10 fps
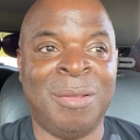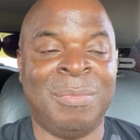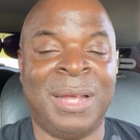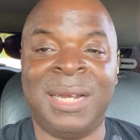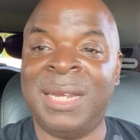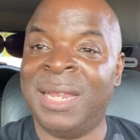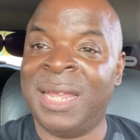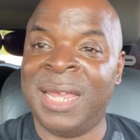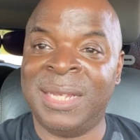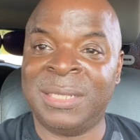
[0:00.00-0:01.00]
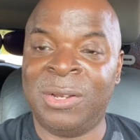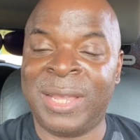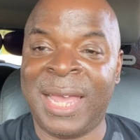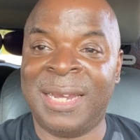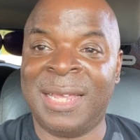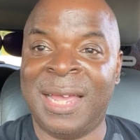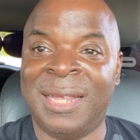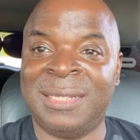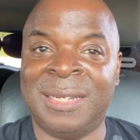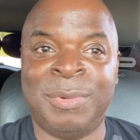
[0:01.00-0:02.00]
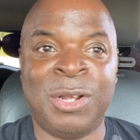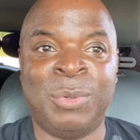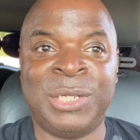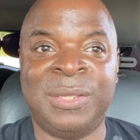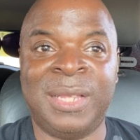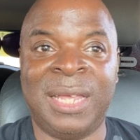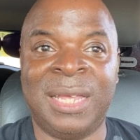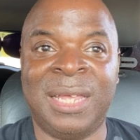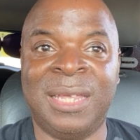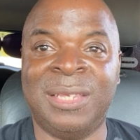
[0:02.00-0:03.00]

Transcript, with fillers: But here's a look at it, guys. Let me know what you think.